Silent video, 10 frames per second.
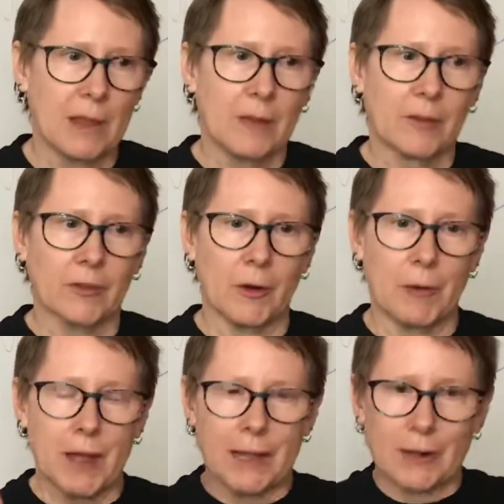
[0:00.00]
So
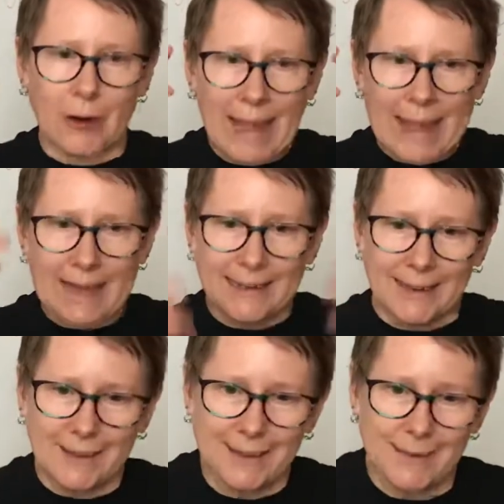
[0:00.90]
your head
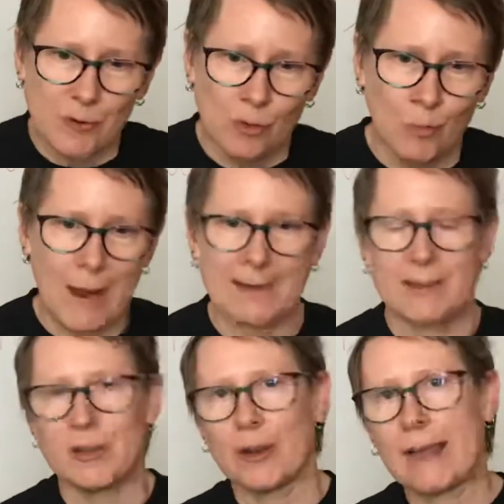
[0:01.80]
is directing
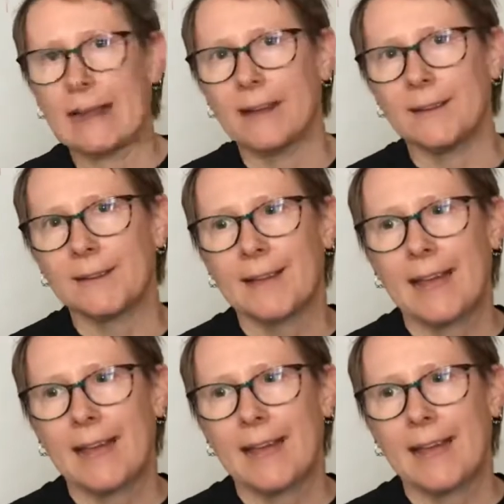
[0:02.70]
your hands.